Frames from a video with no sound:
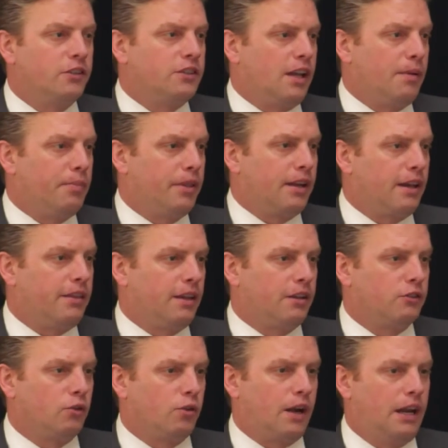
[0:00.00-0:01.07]
example that I think
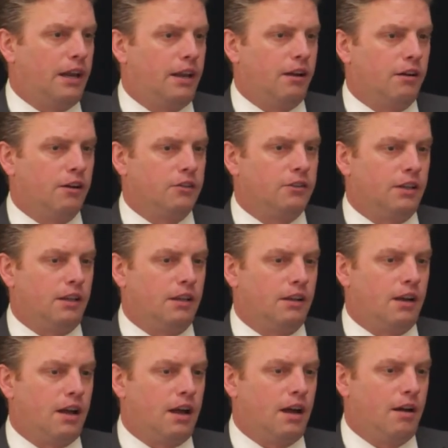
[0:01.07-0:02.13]
is great here is
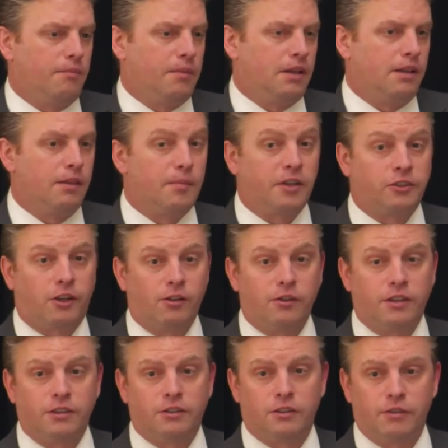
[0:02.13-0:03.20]
in the muscular
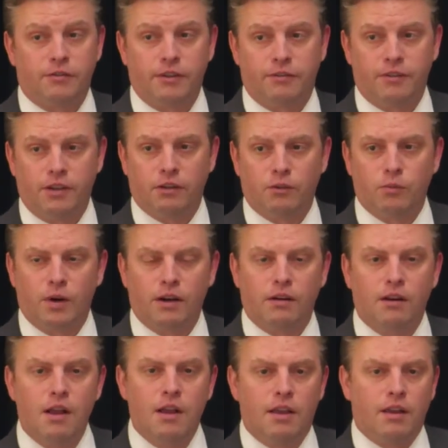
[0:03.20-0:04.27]
dystrophy field,
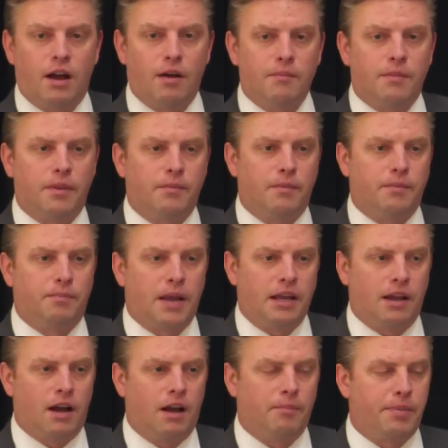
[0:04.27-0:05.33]
where
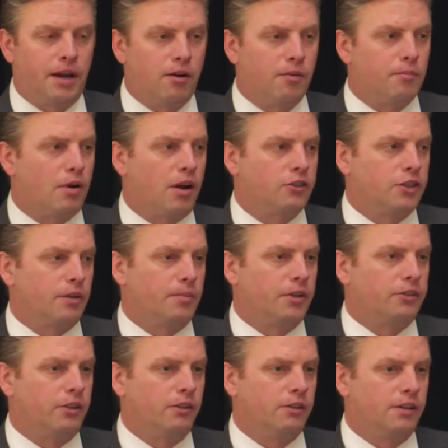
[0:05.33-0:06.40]
Parent Project
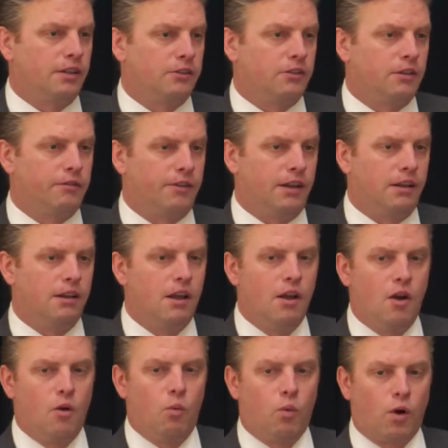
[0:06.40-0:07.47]
Muscular Dystrophy
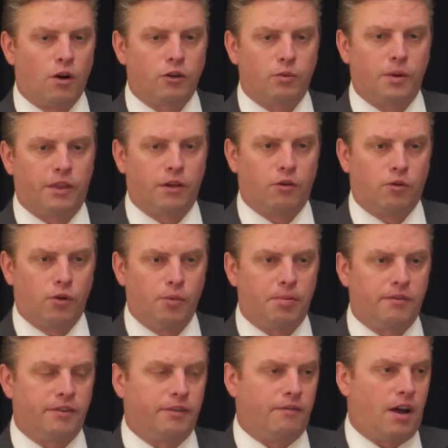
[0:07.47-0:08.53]
worked with a group
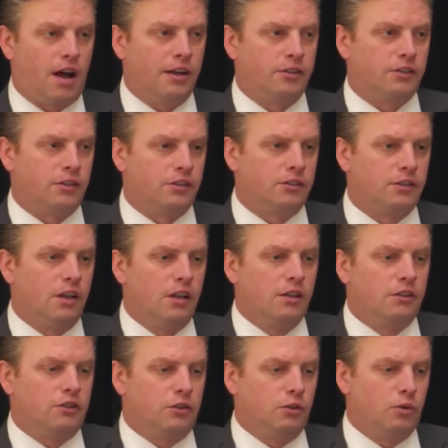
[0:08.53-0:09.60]
of advisors
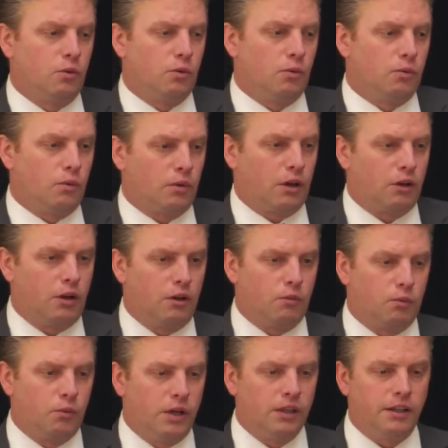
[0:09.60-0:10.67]
to
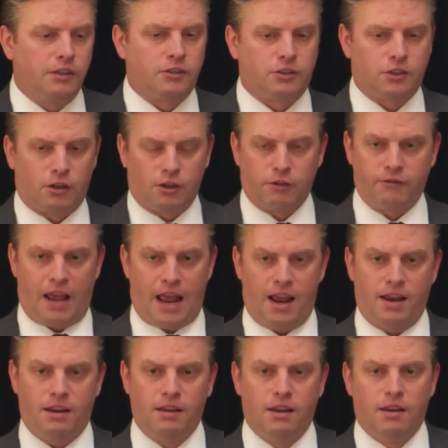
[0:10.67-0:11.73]
really
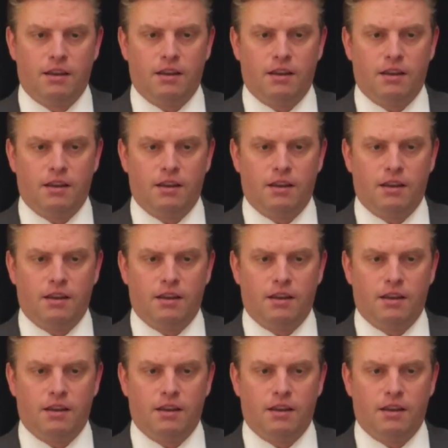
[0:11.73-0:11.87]
survey